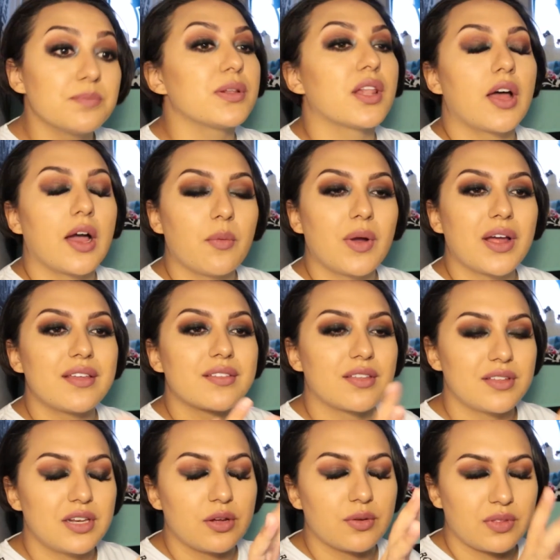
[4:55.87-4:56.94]
plot-wise
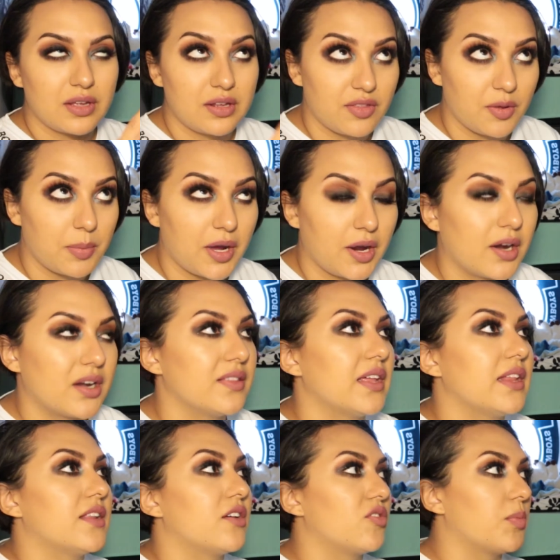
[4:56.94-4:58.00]
because you know that in the bar and
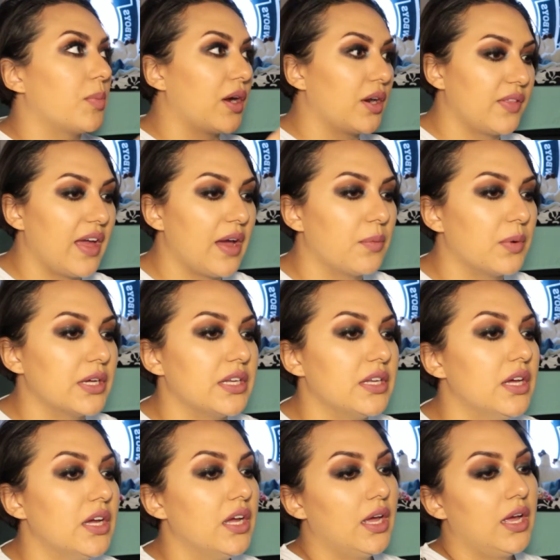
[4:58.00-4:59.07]
then there's a bar that
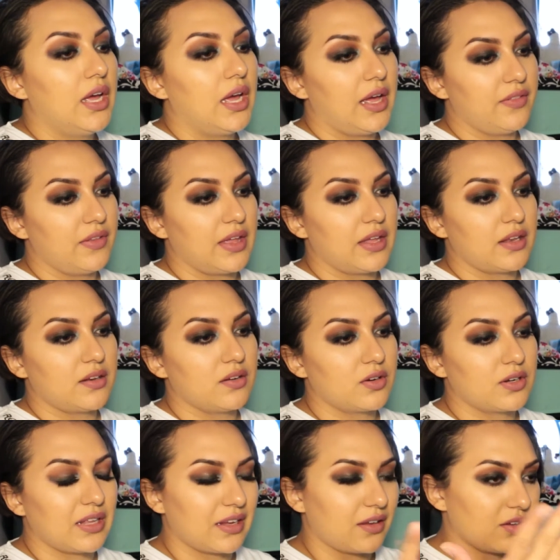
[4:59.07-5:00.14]
one and then
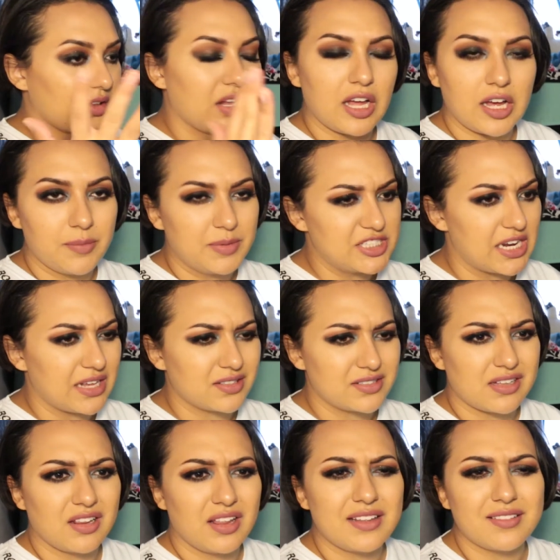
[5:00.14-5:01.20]
or like a club, a jazz,
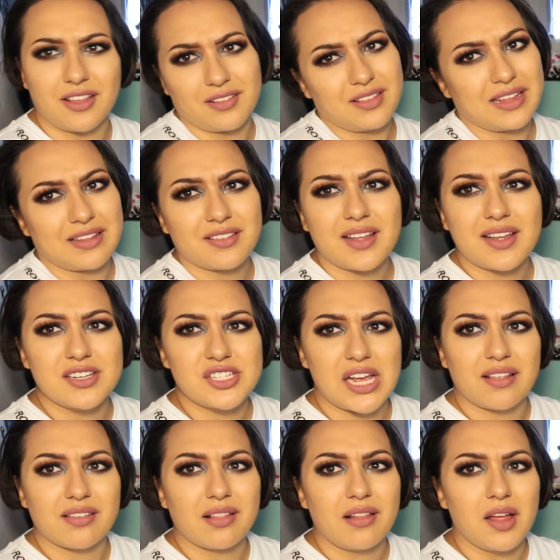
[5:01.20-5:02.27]
it looks like, it's like a
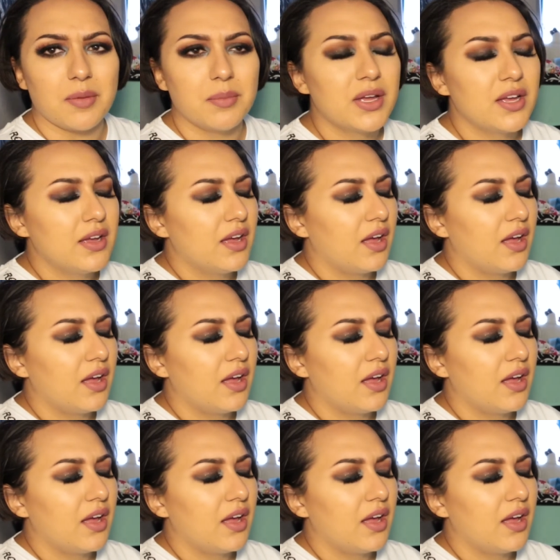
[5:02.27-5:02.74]
jazz club.